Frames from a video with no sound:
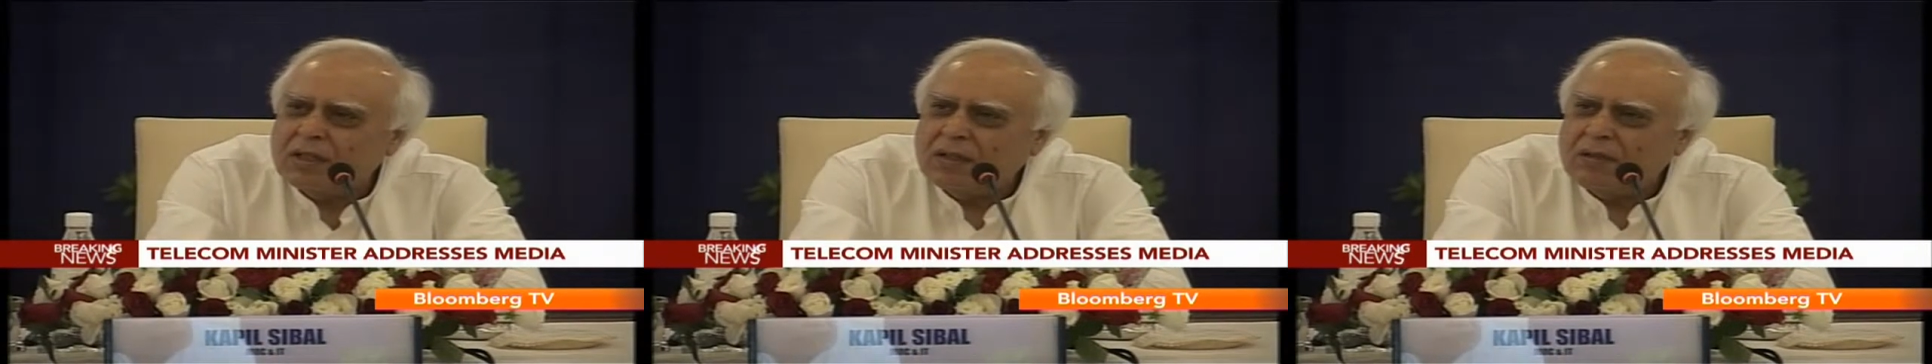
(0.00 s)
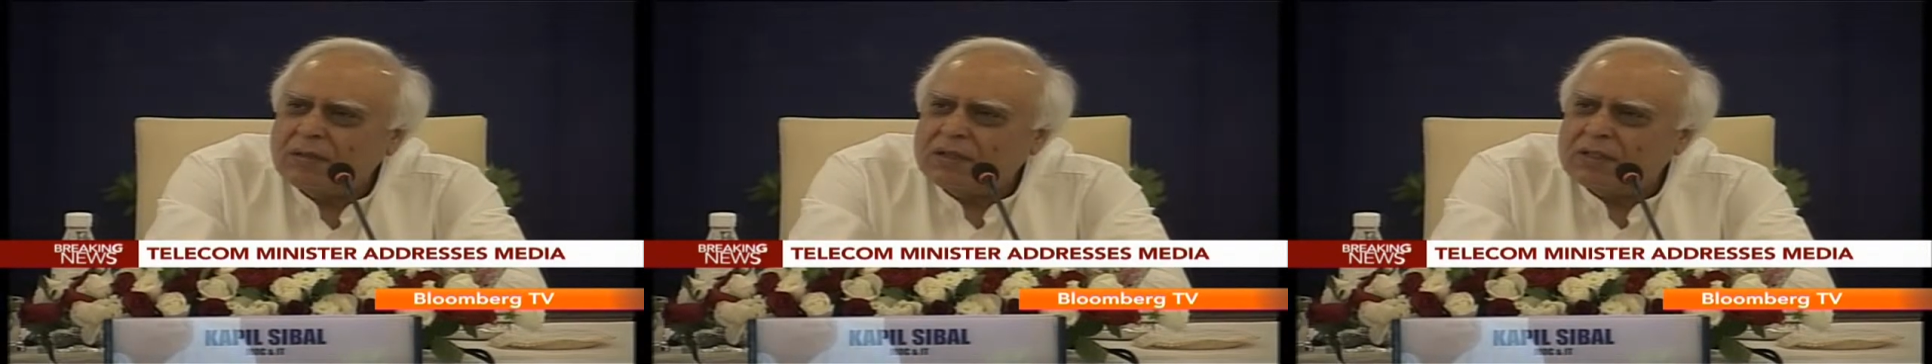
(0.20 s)

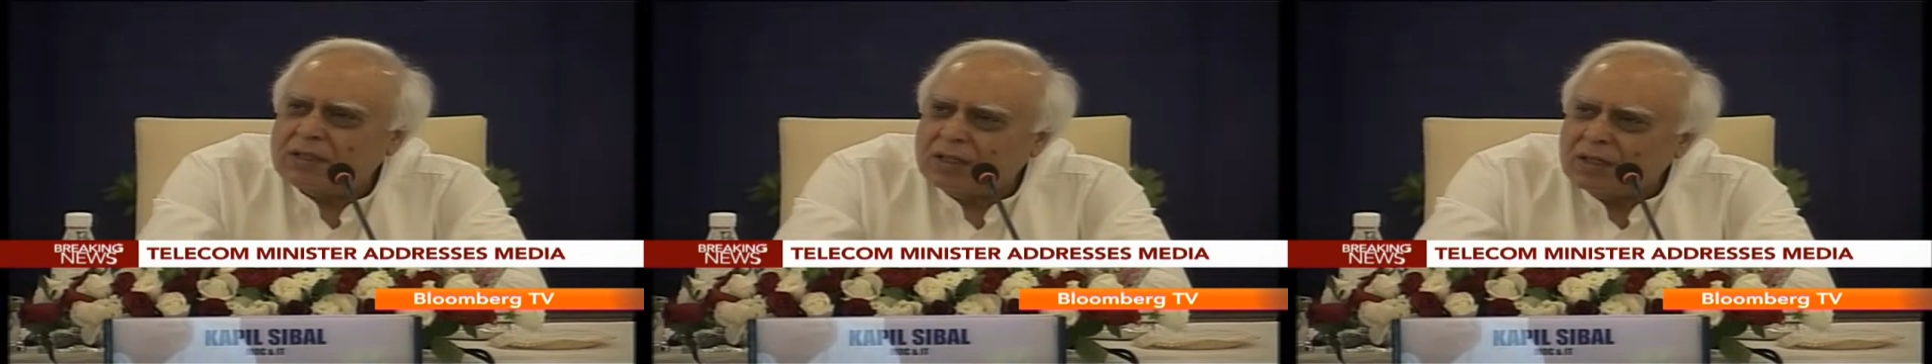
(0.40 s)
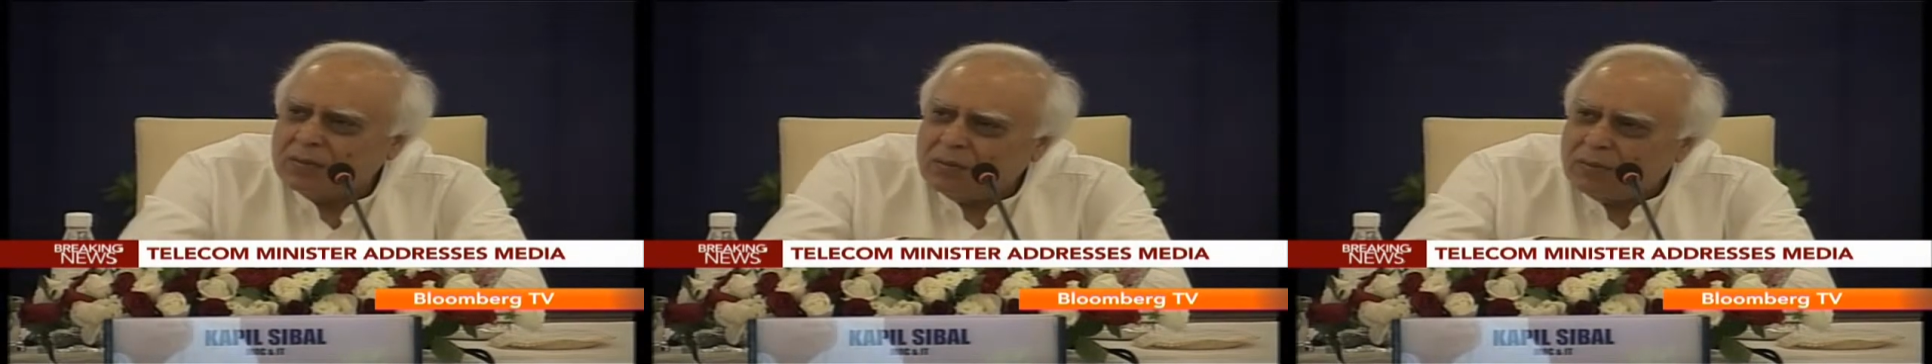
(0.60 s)
which
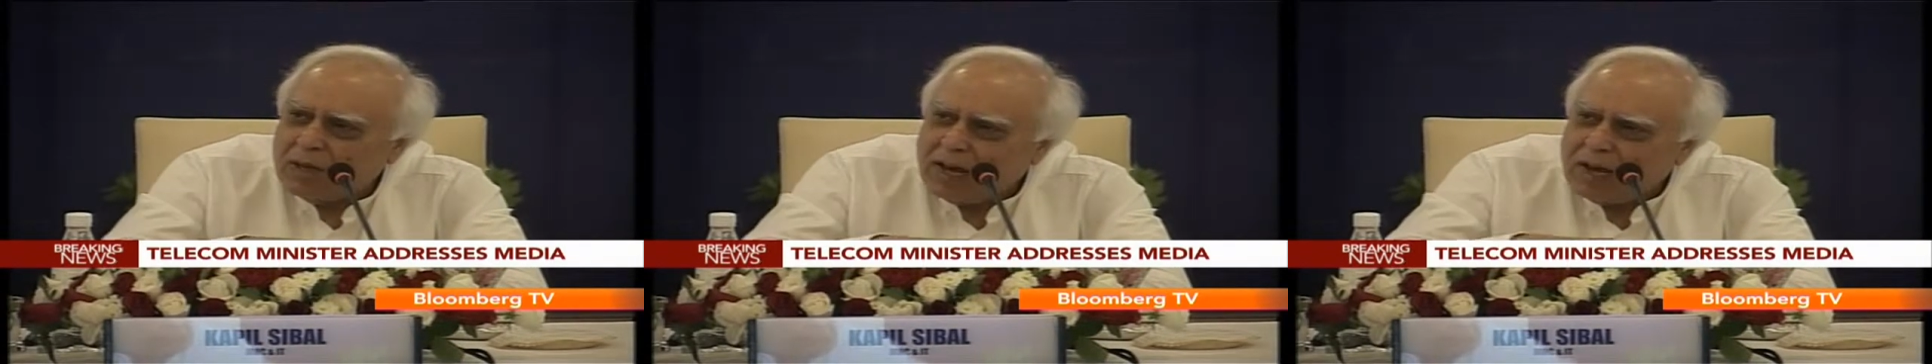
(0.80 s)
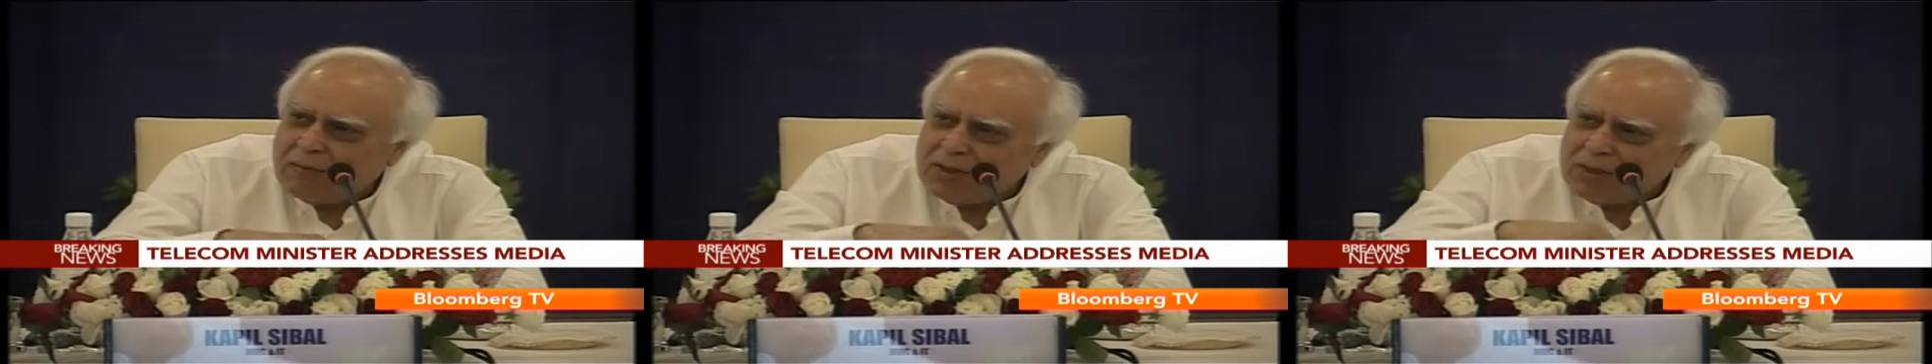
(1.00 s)
uh,
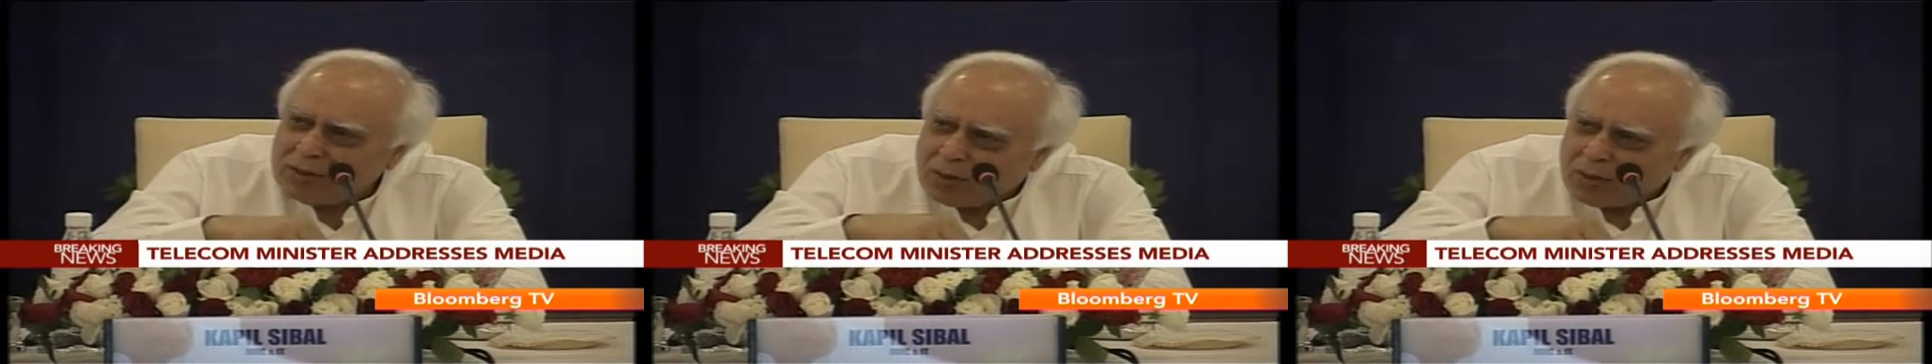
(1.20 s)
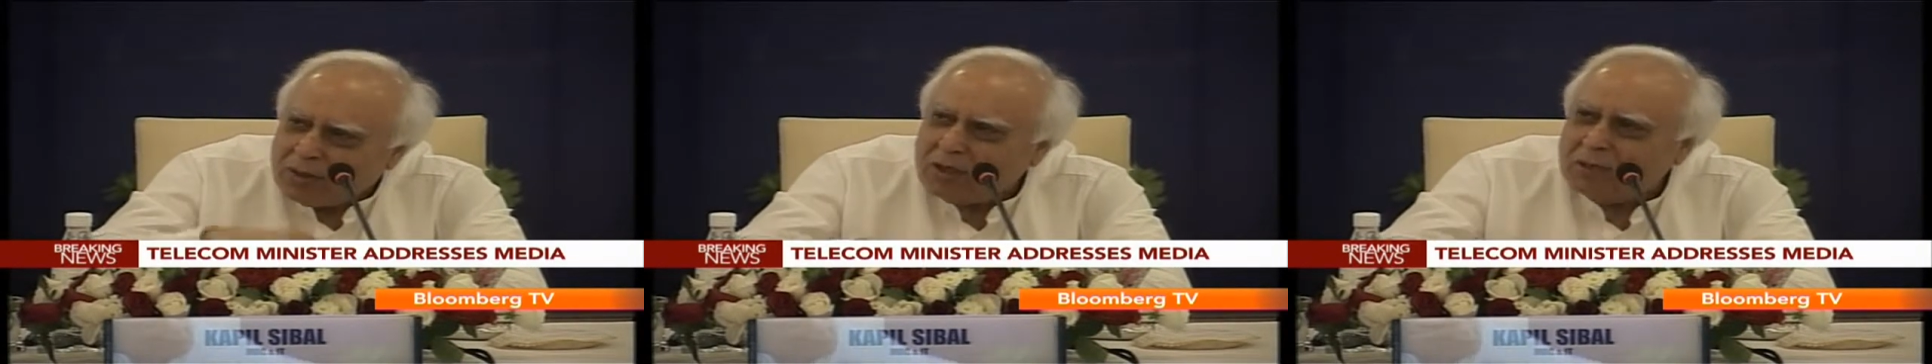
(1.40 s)
I've been
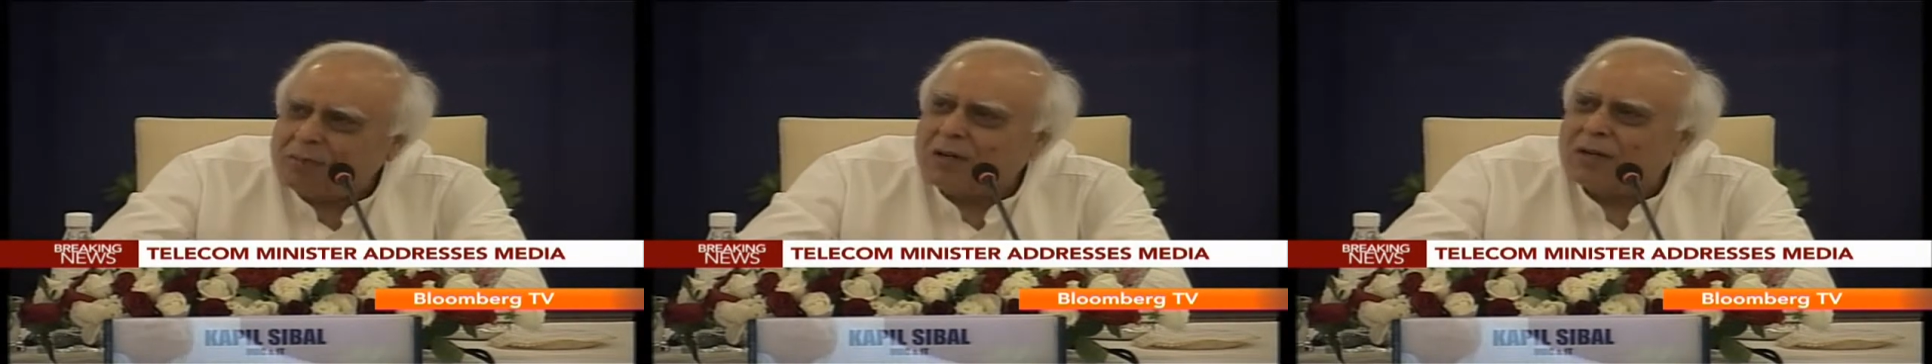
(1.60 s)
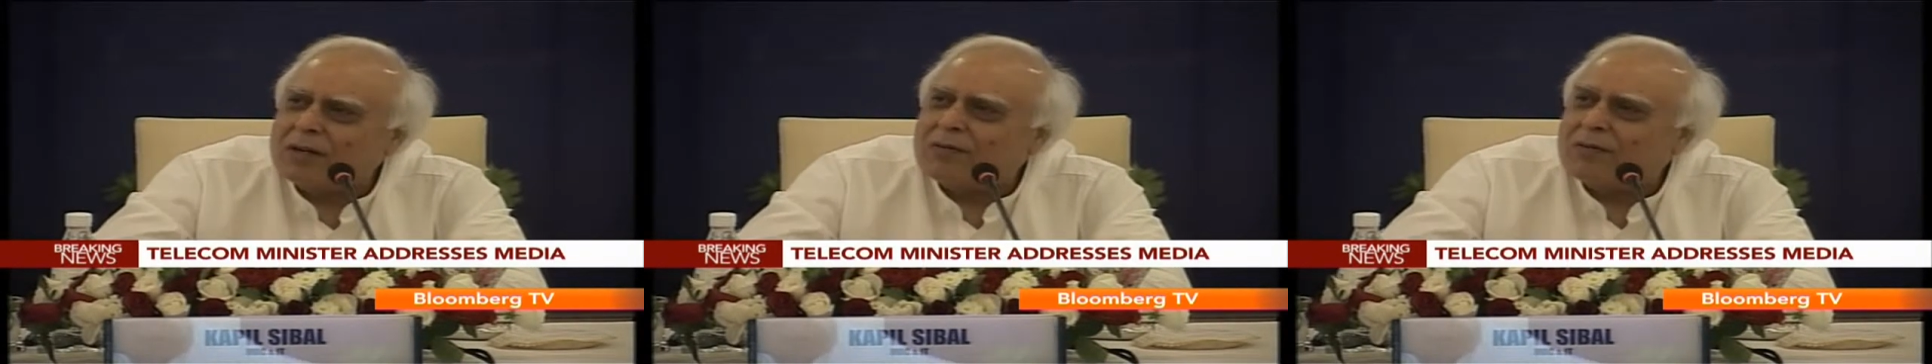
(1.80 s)
talking
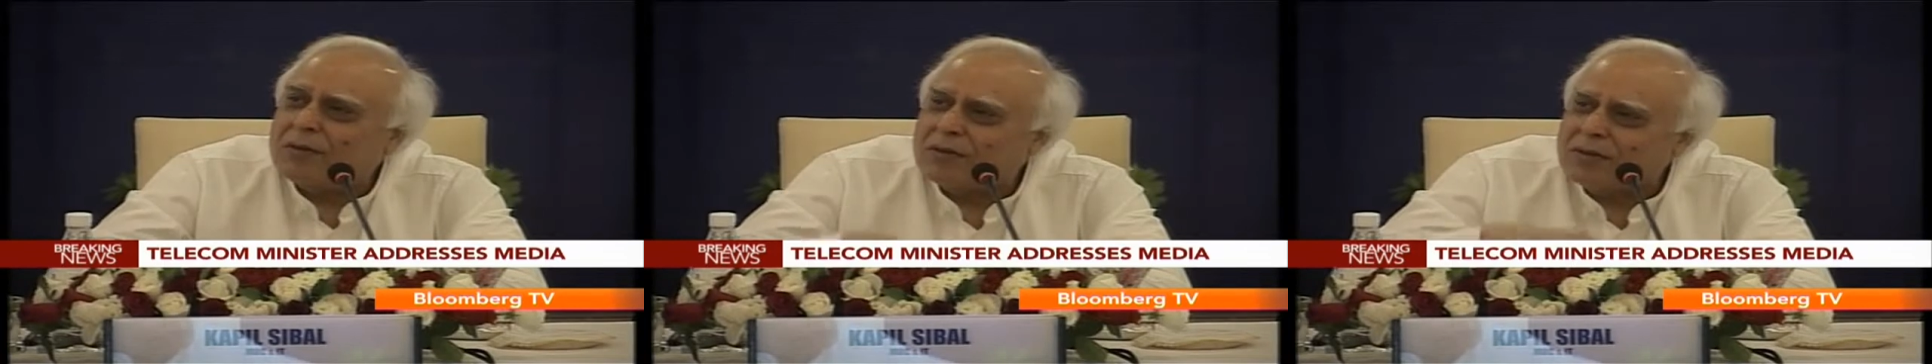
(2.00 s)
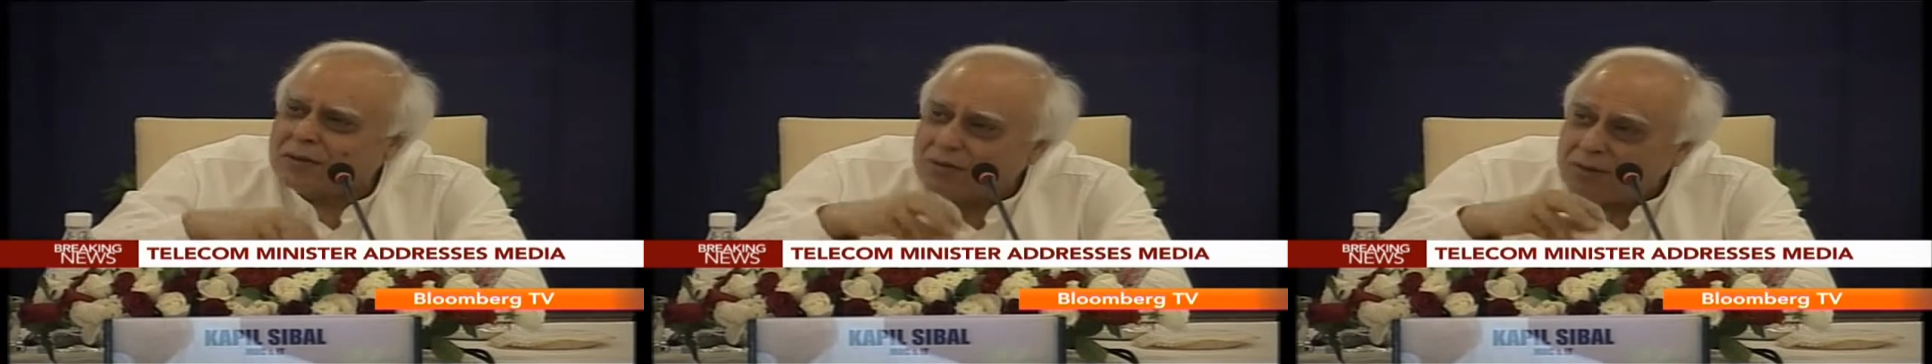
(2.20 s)
about
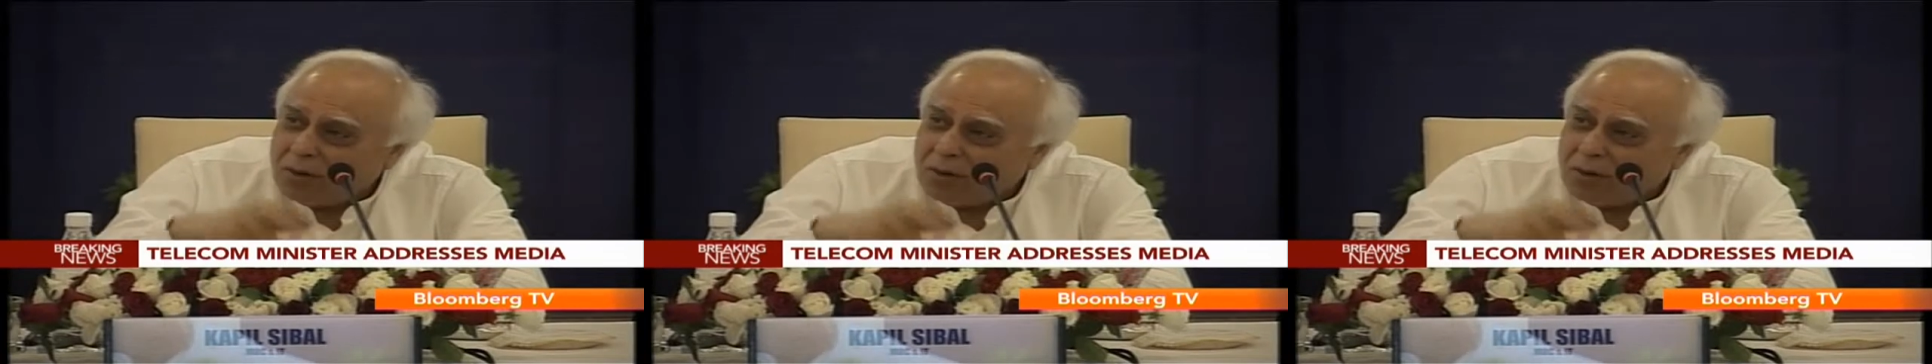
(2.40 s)
for